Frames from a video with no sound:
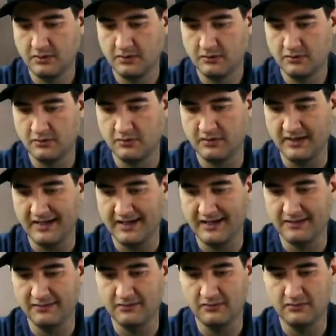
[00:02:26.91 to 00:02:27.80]
or the
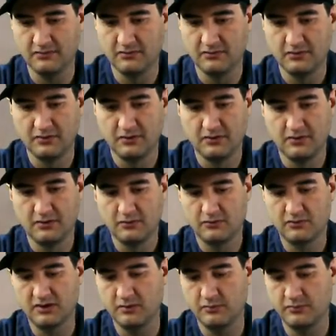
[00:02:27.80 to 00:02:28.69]
handle.
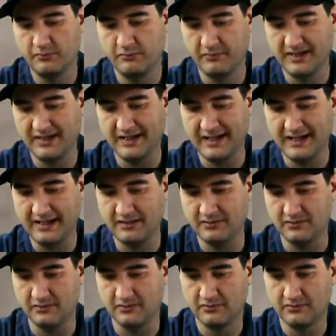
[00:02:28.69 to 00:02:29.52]
We gotta make a handle.